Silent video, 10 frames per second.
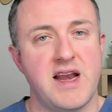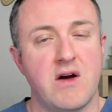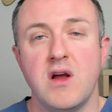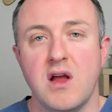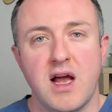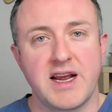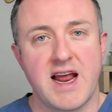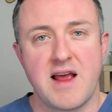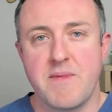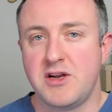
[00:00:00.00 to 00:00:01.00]
Now,
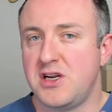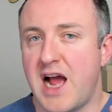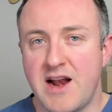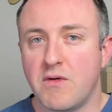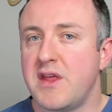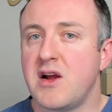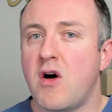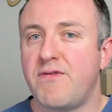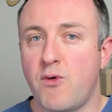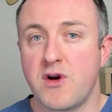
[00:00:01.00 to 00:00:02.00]
again, I mentioned I don't think
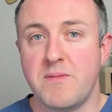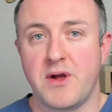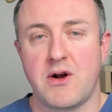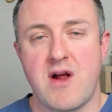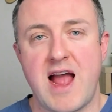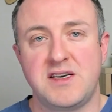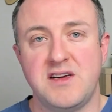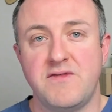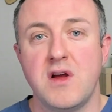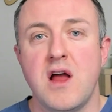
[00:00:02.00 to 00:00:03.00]
all 40 million are
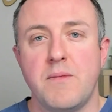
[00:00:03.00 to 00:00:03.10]
active,